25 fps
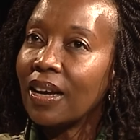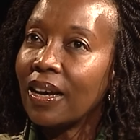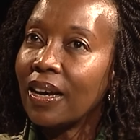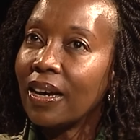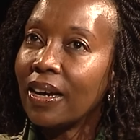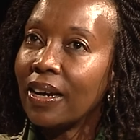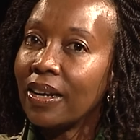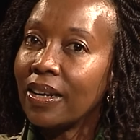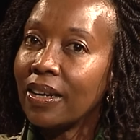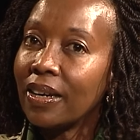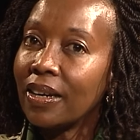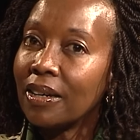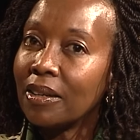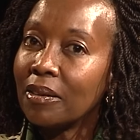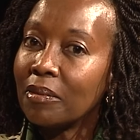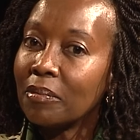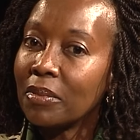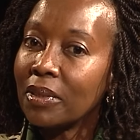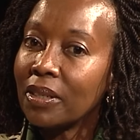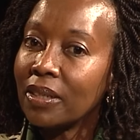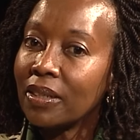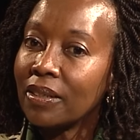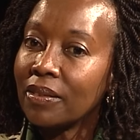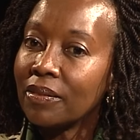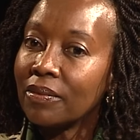I
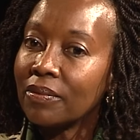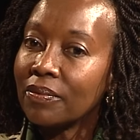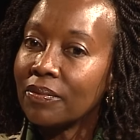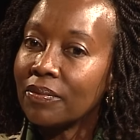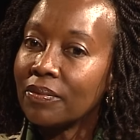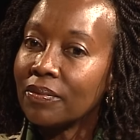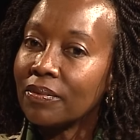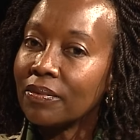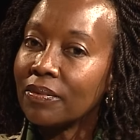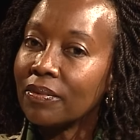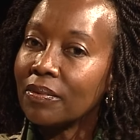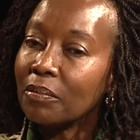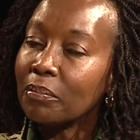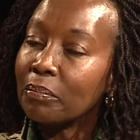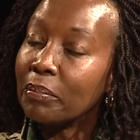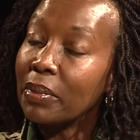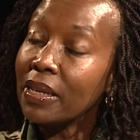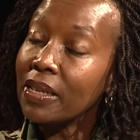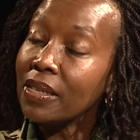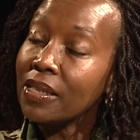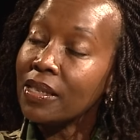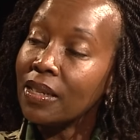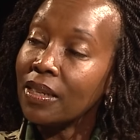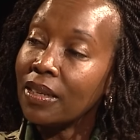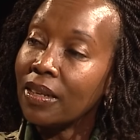am
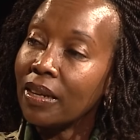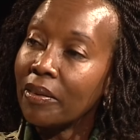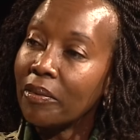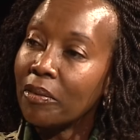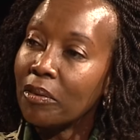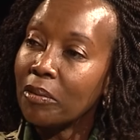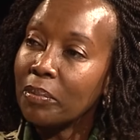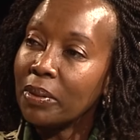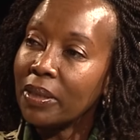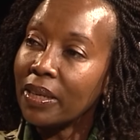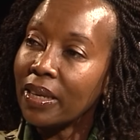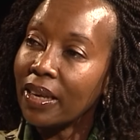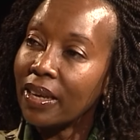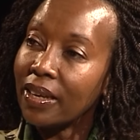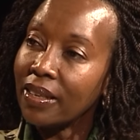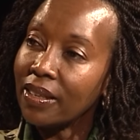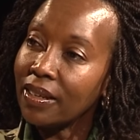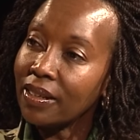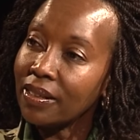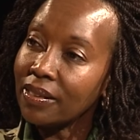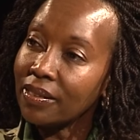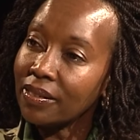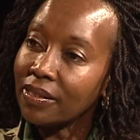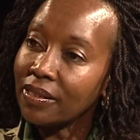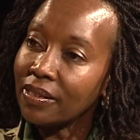based in Nairobi,
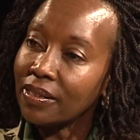Kenya,